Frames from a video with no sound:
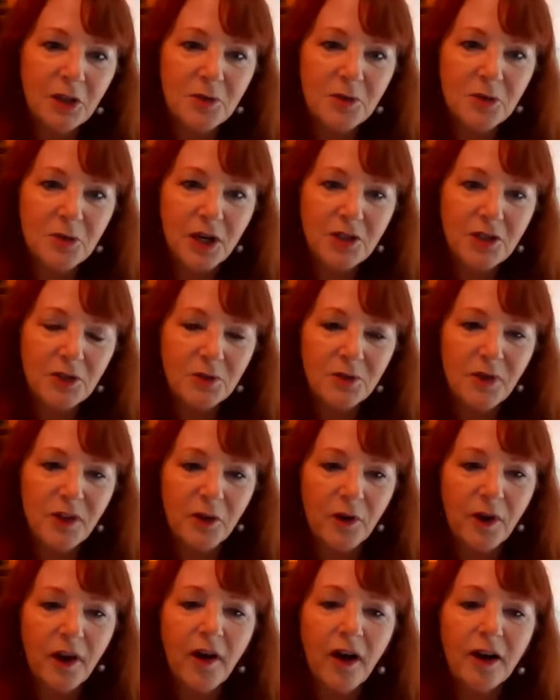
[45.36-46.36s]
director
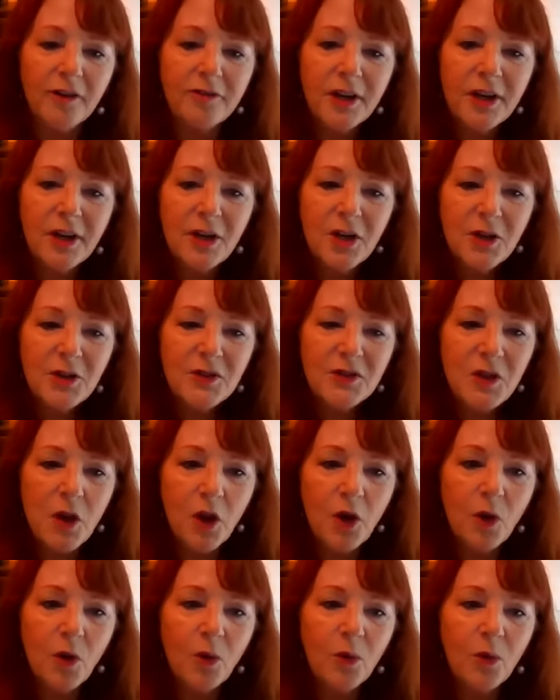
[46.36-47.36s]
thereof.
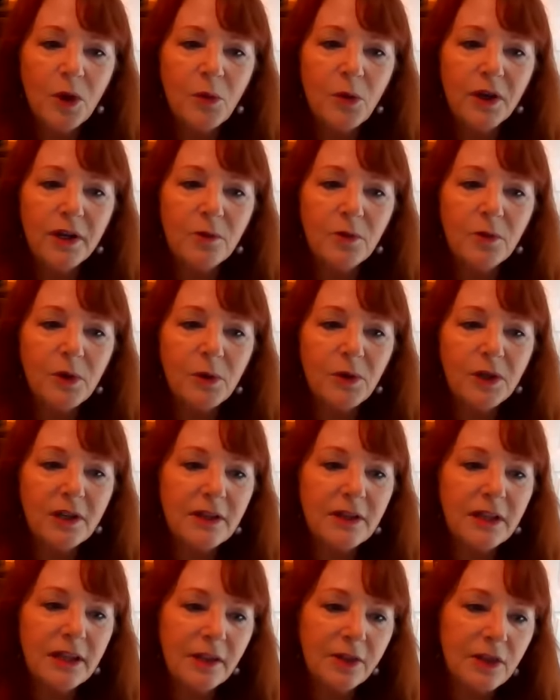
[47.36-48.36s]
So we want
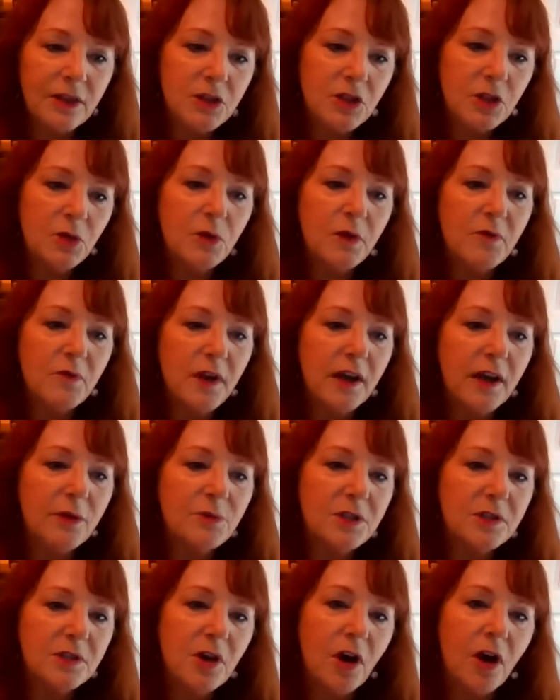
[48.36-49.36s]
to get the two of them
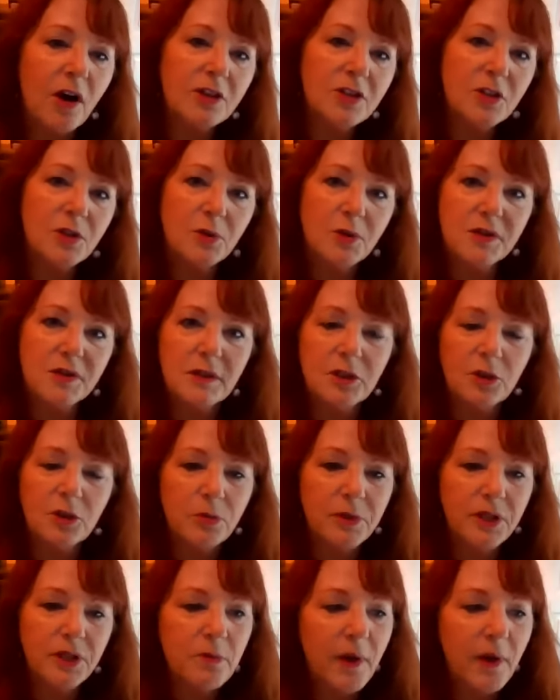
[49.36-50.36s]
to talk to us a little
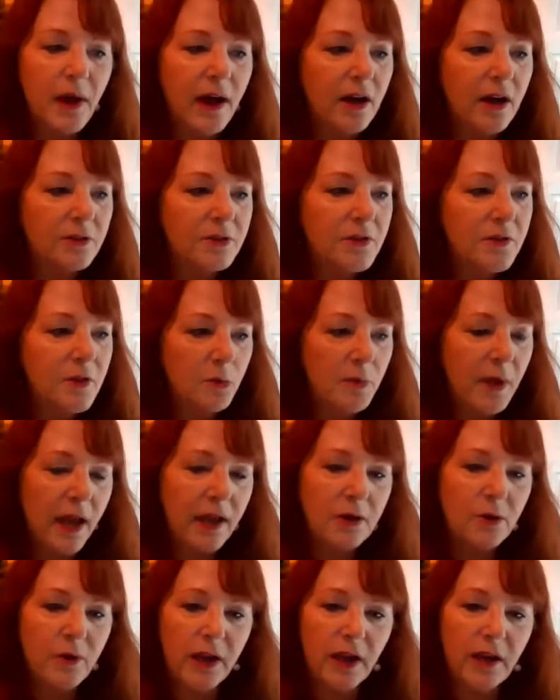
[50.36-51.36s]
bit about their
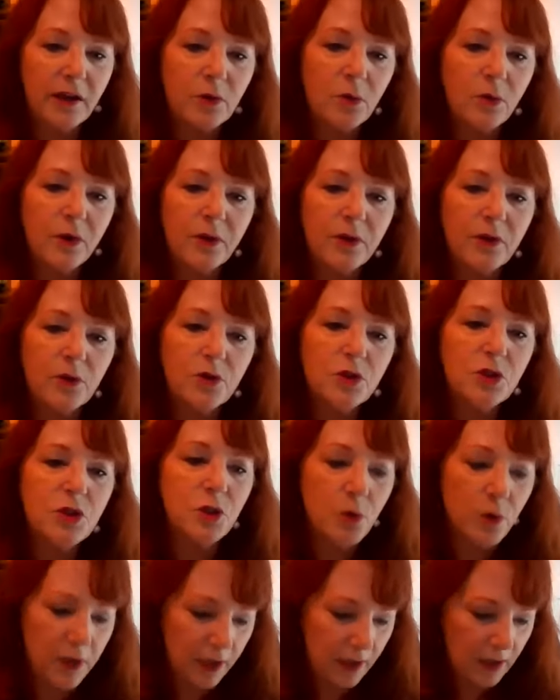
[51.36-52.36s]
background, what they're
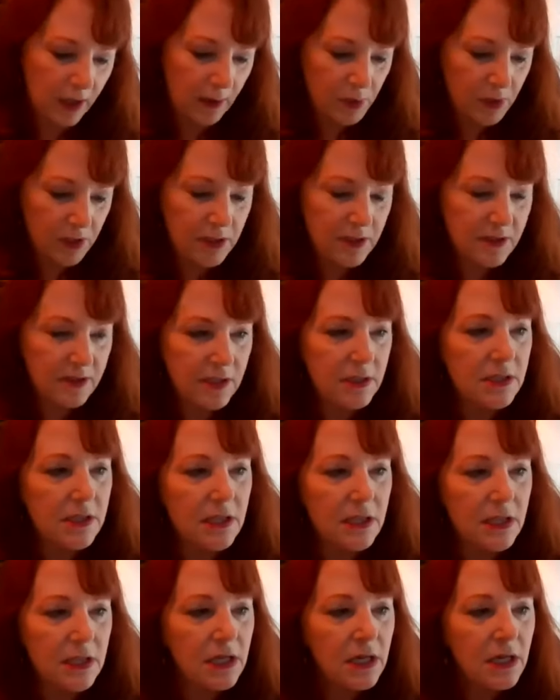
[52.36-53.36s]
doing at
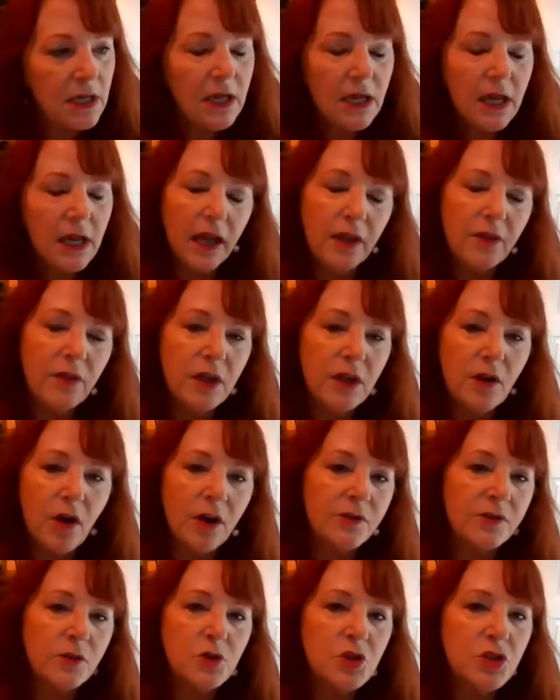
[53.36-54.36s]
BCT, and then
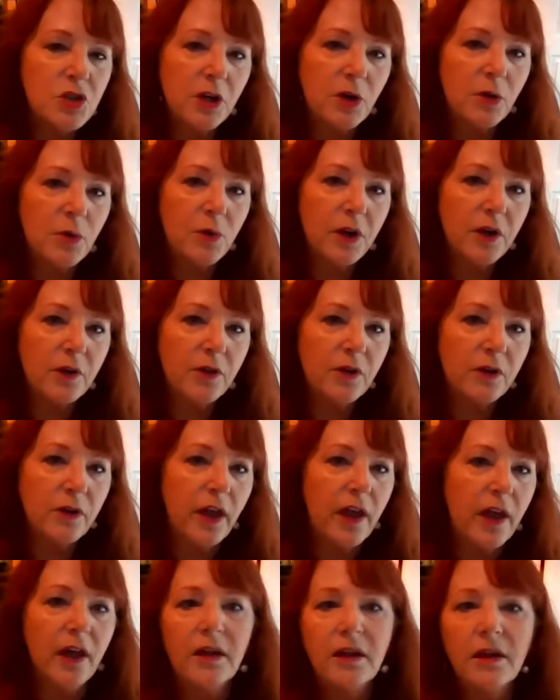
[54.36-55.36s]
also share where they're
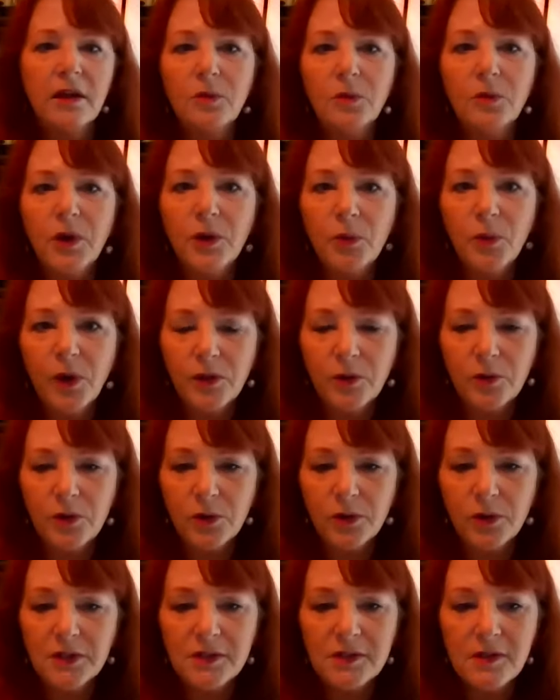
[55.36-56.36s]
headed with what they're
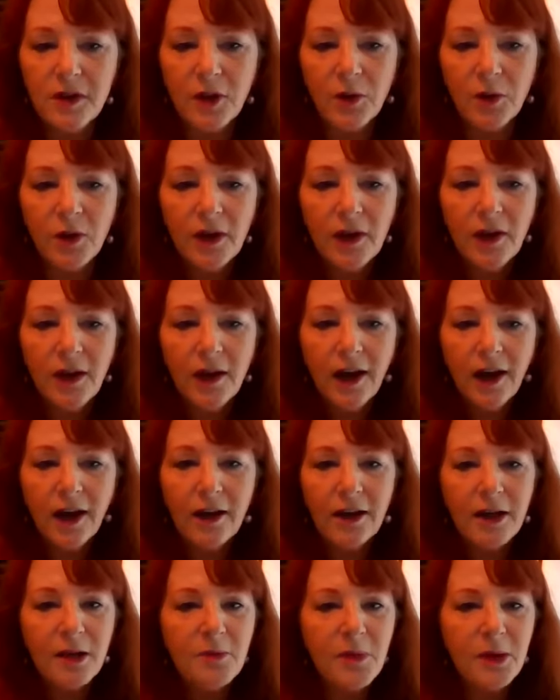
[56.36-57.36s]
doing. So
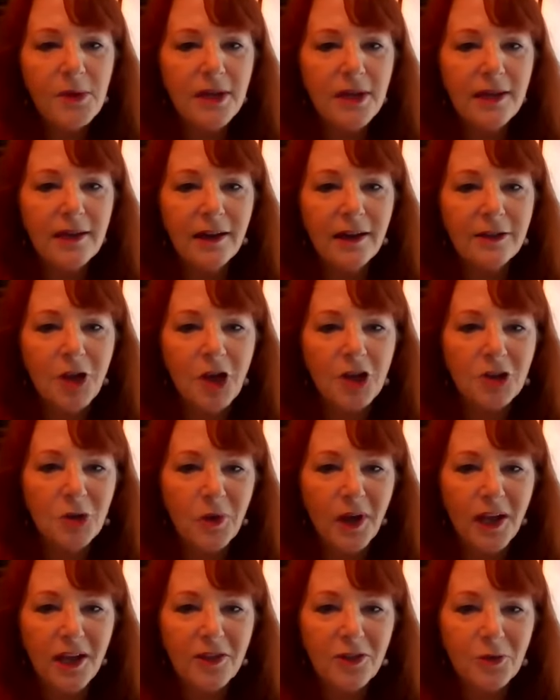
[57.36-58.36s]
and maybe along the
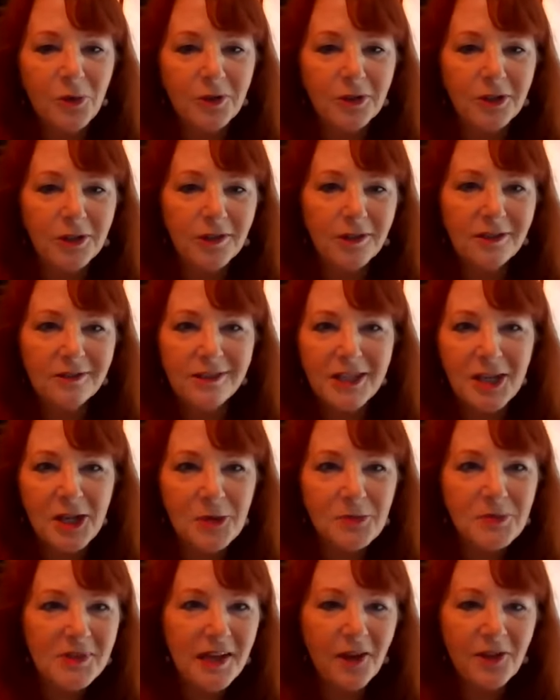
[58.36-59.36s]
way, throw little
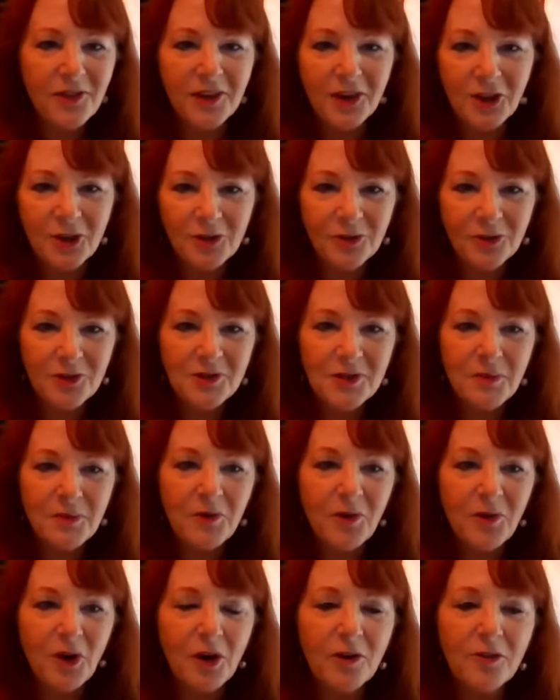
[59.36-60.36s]
tips out there for some
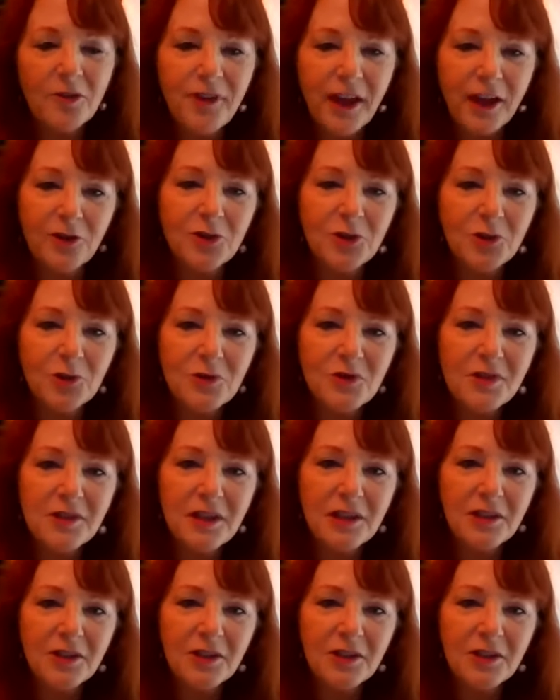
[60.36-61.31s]
of our founders that